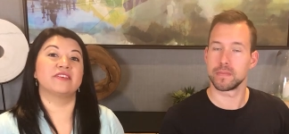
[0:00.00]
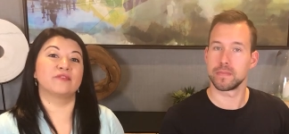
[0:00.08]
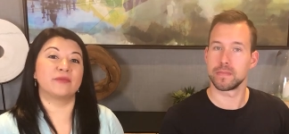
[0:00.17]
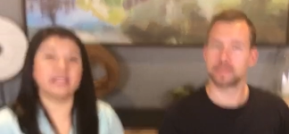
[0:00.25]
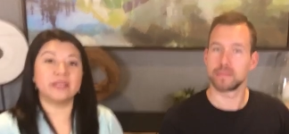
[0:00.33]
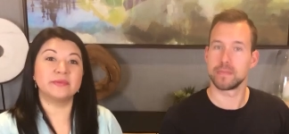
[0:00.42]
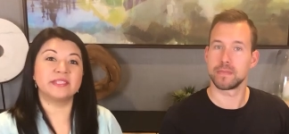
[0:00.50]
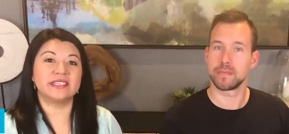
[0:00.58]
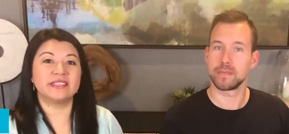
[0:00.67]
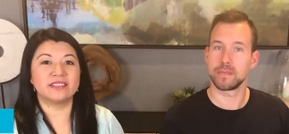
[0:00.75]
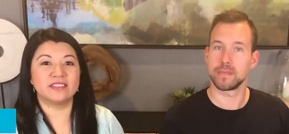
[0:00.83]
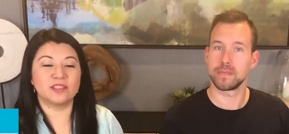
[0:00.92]
Speaker 1: it. GRAPES
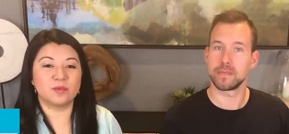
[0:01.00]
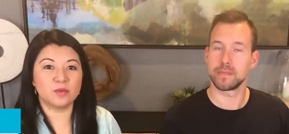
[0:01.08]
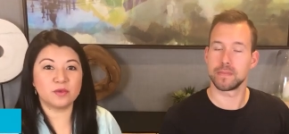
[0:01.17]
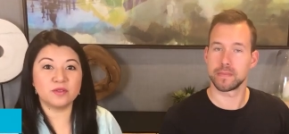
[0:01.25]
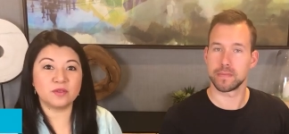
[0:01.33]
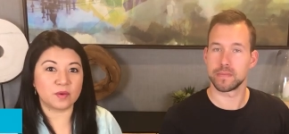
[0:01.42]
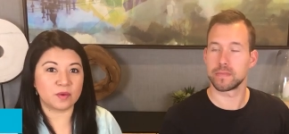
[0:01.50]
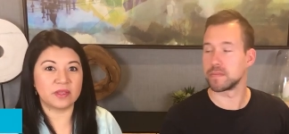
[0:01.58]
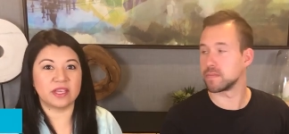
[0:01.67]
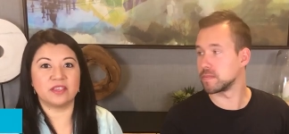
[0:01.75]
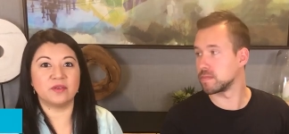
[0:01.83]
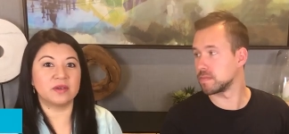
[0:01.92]
is a simple tool
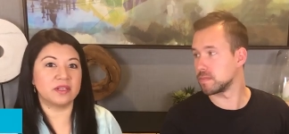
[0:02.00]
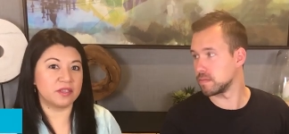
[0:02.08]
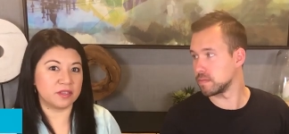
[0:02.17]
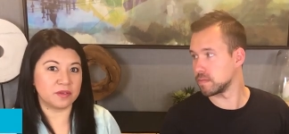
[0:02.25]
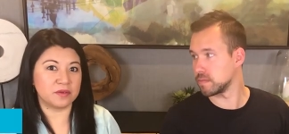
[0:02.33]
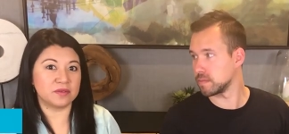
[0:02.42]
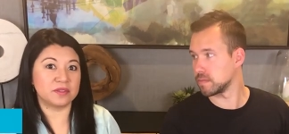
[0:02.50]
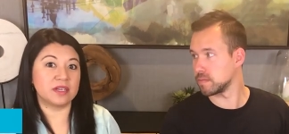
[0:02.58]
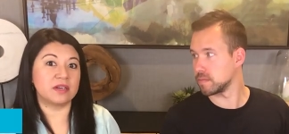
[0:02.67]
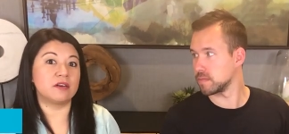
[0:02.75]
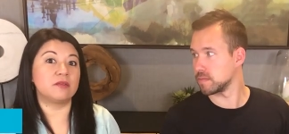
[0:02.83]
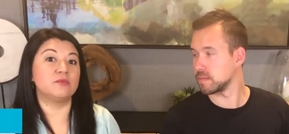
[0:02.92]
that you can use to
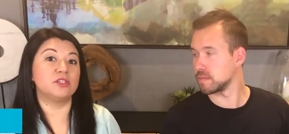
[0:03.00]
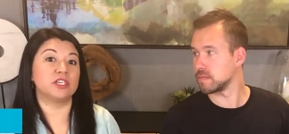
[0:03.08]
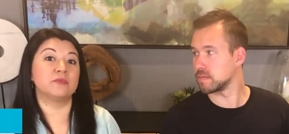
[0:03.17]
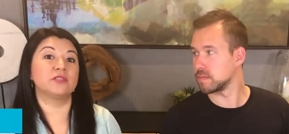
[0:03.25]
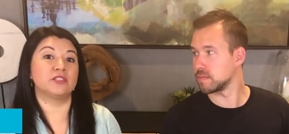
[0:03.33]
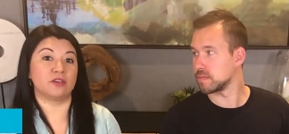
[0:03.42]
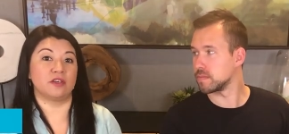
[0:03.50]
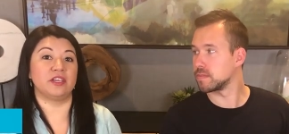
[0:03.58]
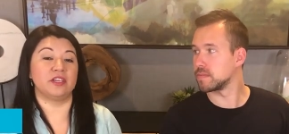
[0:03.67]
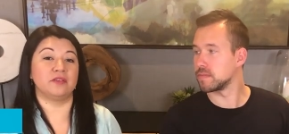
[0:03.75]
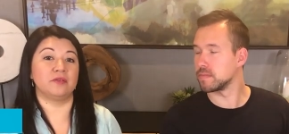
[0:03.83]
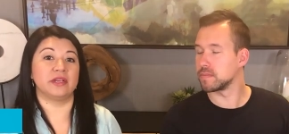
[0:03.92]
help jumpstart
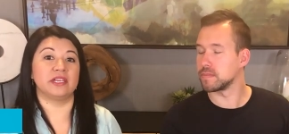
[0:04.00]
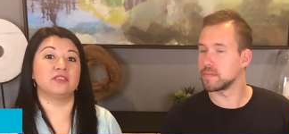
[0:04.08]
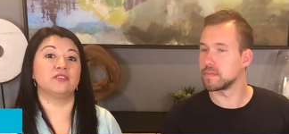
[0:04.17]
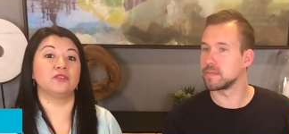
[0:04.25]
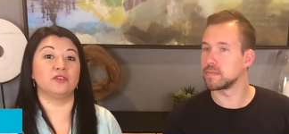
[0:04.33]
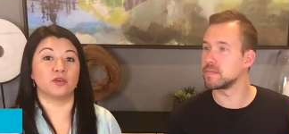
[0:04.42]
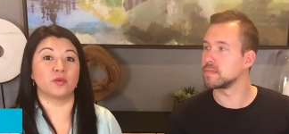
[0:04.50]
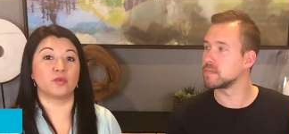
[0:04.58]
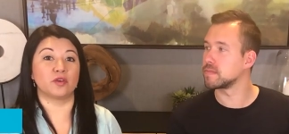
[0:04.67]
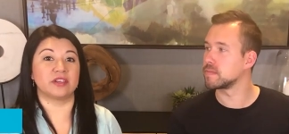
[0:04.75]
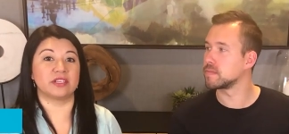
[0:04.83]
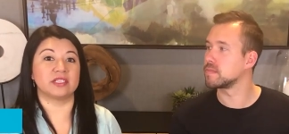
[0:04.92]
you into your
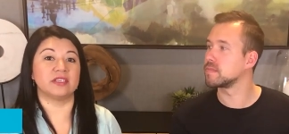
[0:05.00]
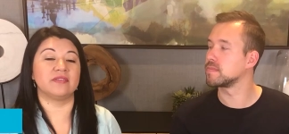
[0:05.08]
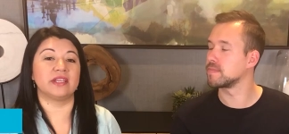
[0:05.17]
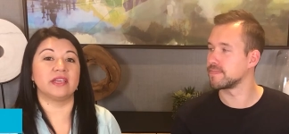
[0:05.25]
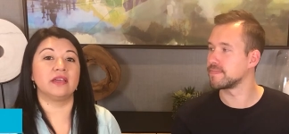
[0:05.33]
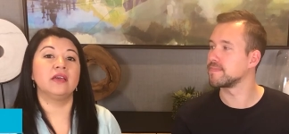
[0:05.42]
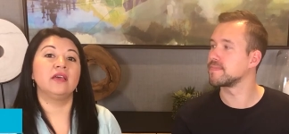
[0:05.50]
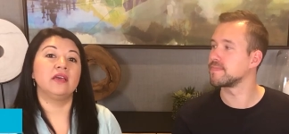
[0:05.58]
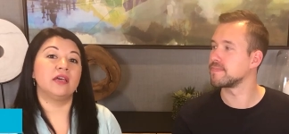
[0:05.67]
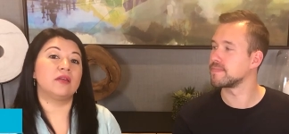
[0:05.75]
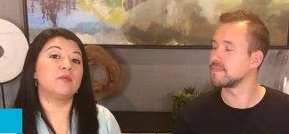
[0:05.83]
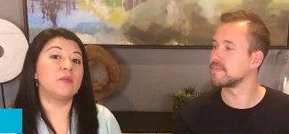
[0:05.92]
productivity.
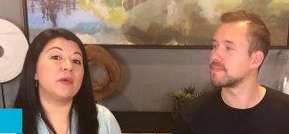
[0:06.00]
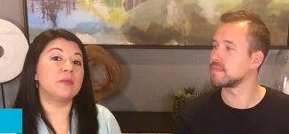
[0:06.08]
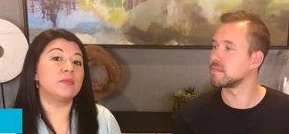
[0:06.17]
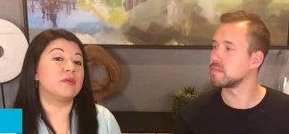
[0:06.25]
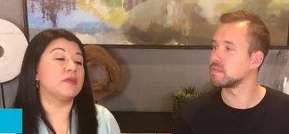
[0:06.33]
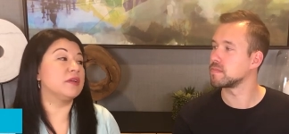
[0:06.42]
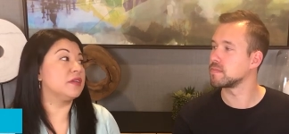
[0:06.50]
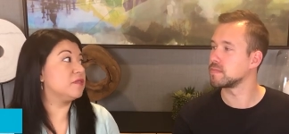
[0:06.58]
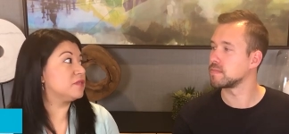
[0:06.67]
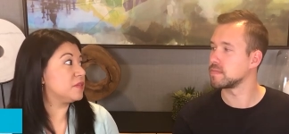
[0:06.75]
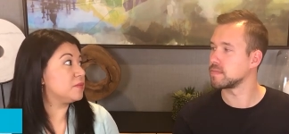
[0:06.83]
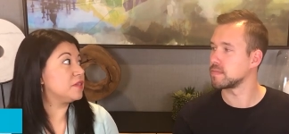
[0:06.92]
And remember,
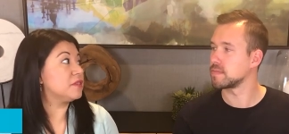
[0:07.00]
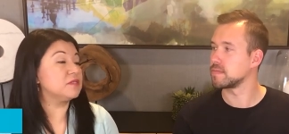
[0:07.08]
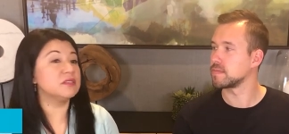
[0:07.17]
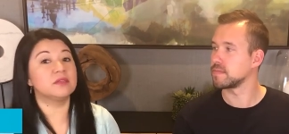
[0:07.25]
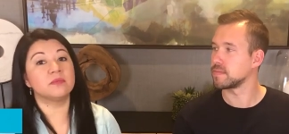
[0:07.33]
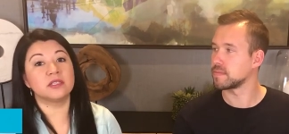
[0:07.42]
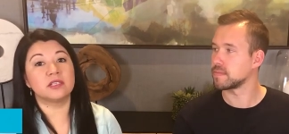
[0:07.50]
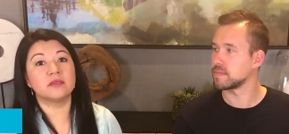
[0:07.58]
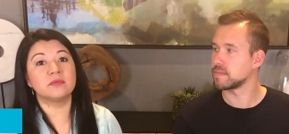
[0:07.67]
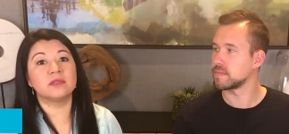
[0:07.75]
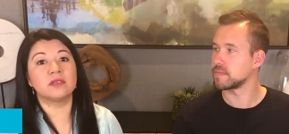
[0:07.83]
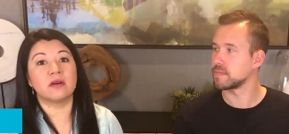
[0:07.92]
if some of your
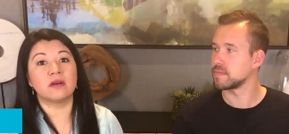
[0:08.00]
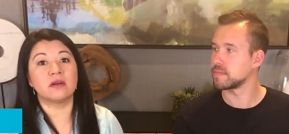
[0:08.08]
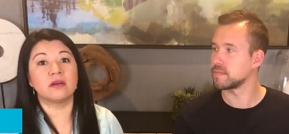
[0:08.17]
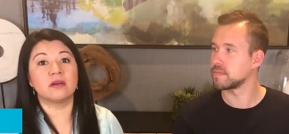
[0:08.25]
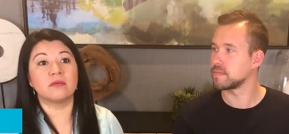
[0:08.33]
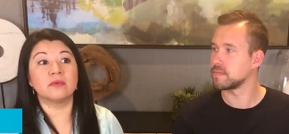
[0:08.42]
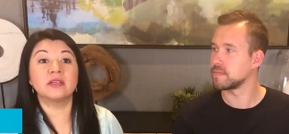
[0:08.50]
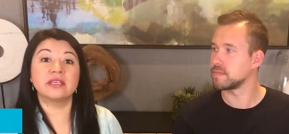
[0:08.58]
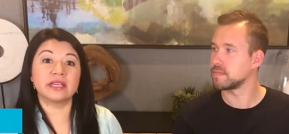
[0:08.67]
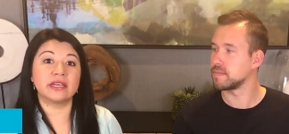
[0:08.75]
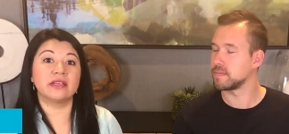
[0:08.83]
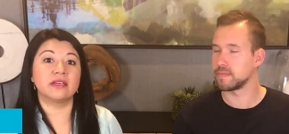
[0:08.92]
symptoms are
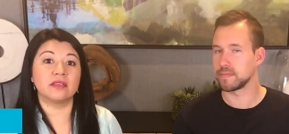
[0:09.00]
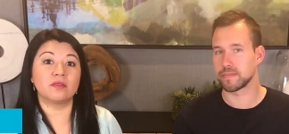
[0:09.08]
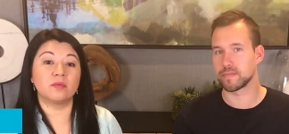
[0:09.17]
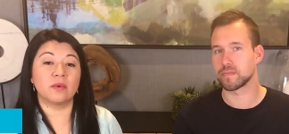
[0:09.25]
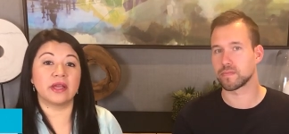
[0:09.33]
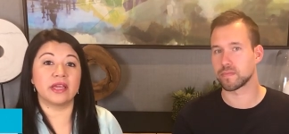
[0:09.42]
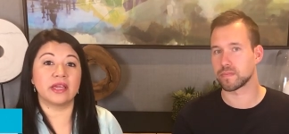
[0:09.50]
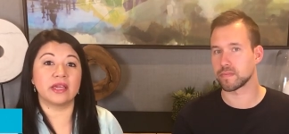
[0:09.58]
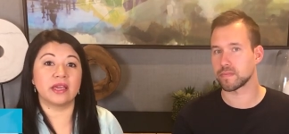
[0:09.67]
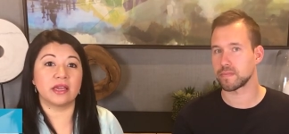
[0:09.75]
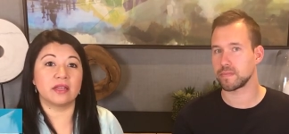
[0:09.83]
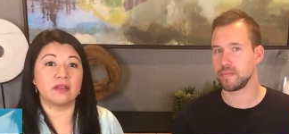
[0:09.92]
really getting in the
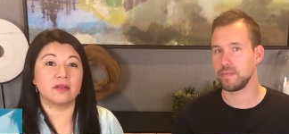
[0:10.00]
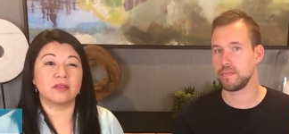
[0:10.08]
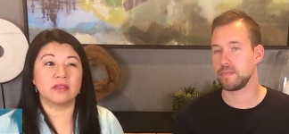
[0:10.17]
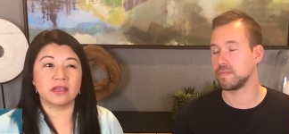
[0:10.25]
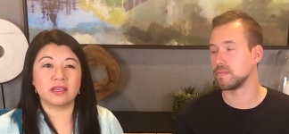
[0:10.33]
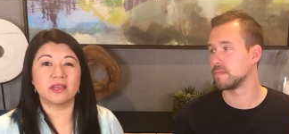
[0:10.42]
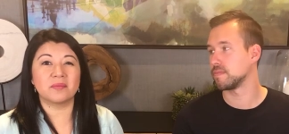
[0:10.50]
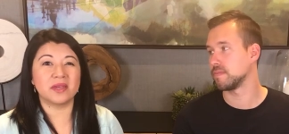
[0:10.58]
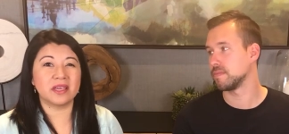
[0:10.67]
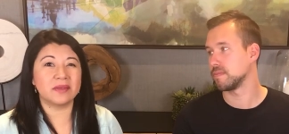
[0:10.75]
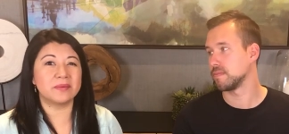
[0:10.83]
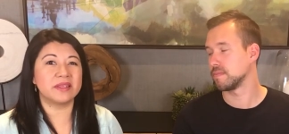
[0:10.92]
way and you're thinking
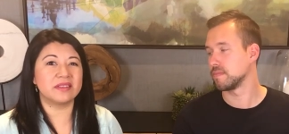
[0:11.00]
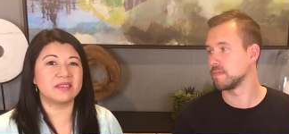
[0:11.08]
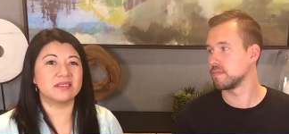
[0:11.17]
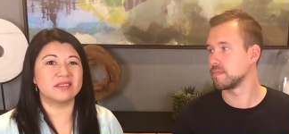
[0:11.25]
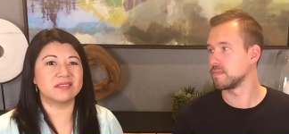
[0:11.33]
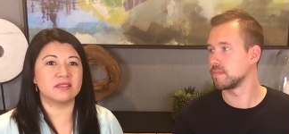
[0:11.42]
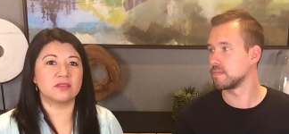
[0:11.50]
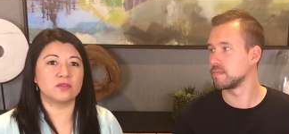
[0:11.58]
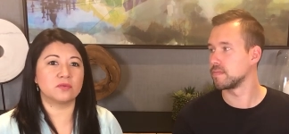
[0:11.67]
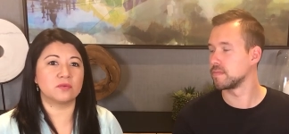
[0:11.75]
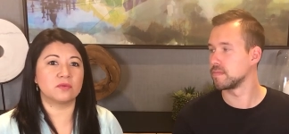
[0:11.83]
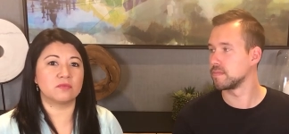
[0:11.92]
maybe this isn't
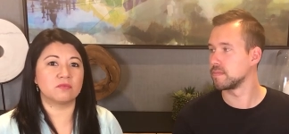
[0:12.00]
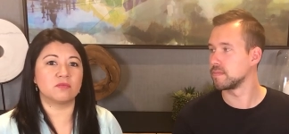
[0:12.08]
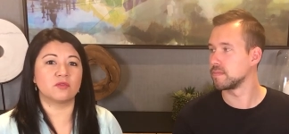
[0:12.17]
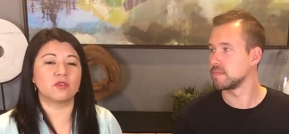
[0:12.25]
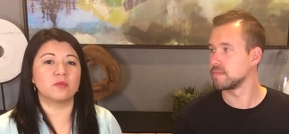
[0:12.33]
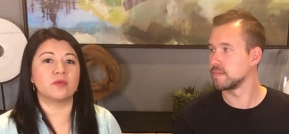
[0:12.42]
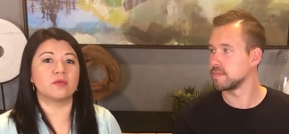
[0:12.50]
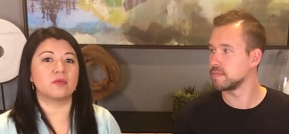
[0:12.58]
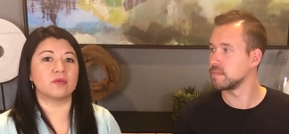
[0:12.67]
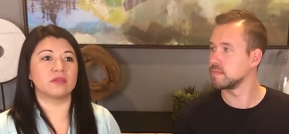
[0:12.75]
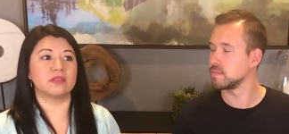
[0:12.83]
too normal or